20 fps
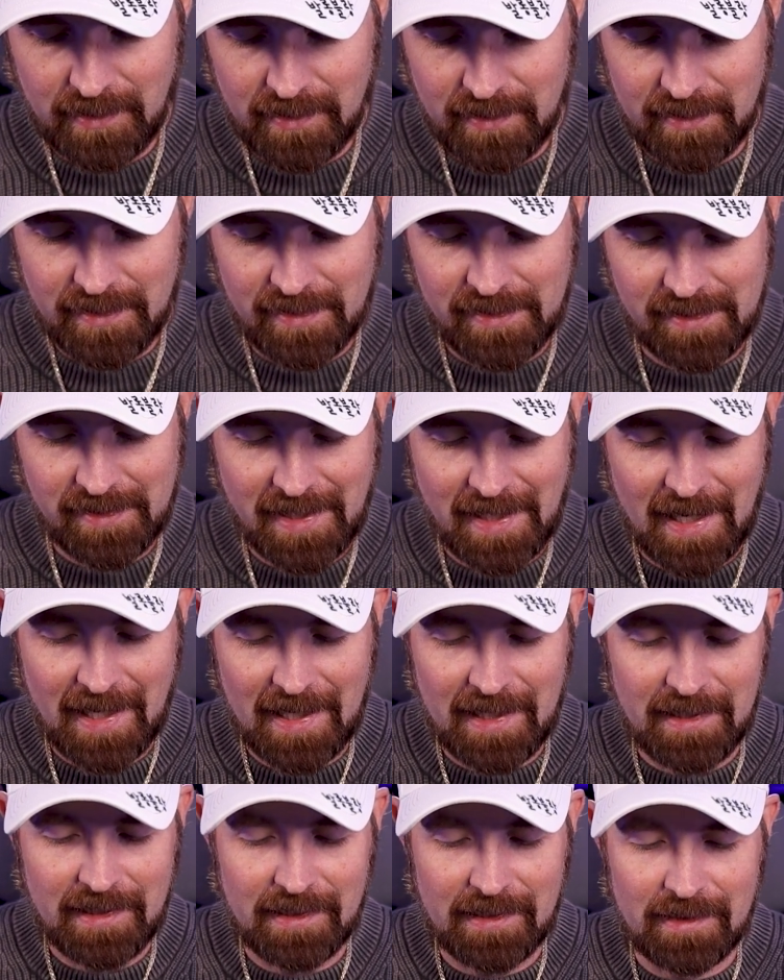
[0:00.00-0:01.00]
this
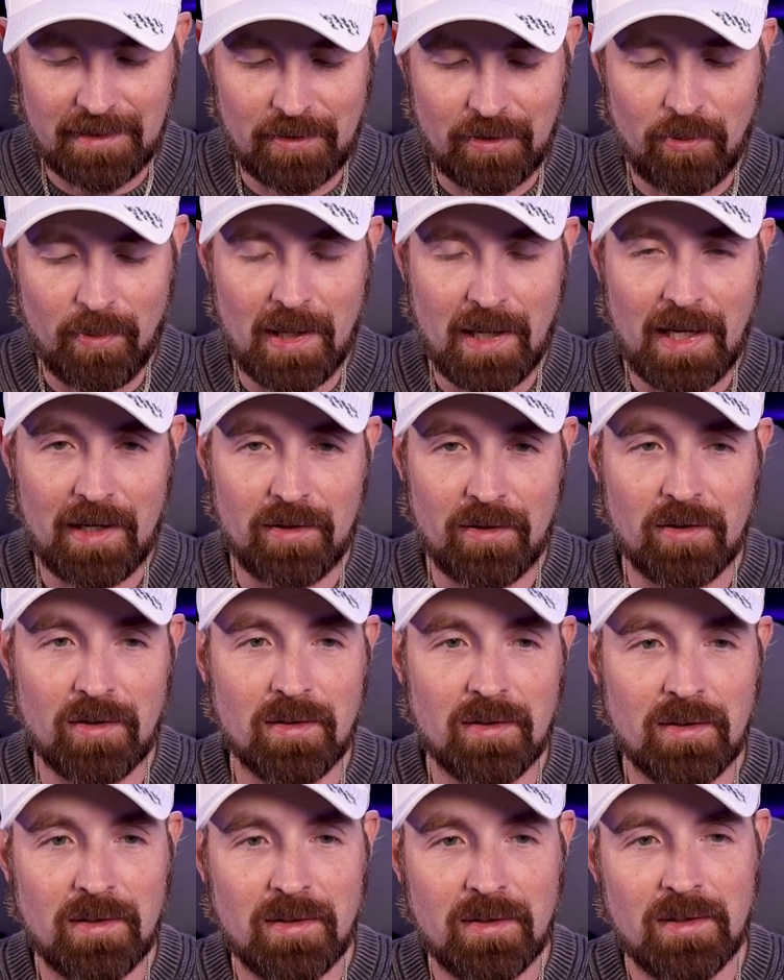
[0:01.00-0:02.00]
tiny little
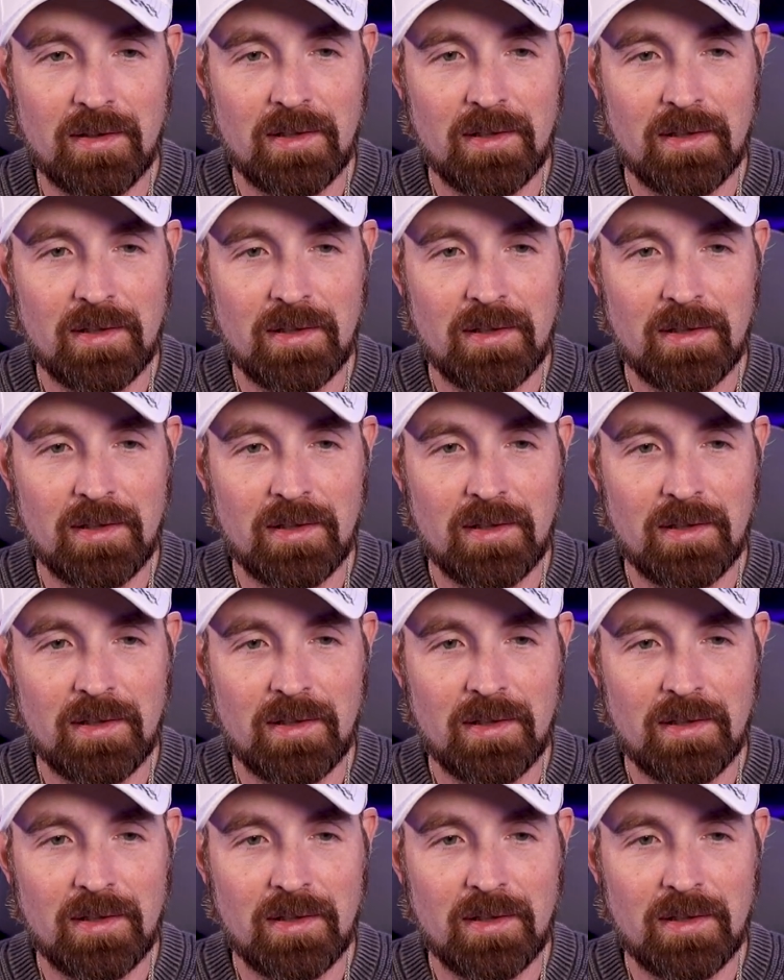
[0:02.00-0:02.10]
bottle,